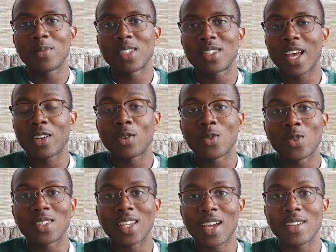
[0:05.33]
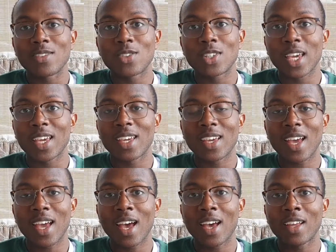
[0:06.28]
is Daniel Dan J,
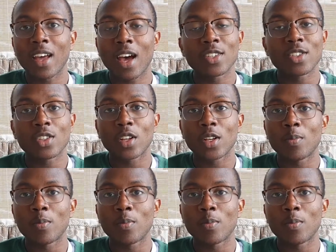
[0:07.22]
and I study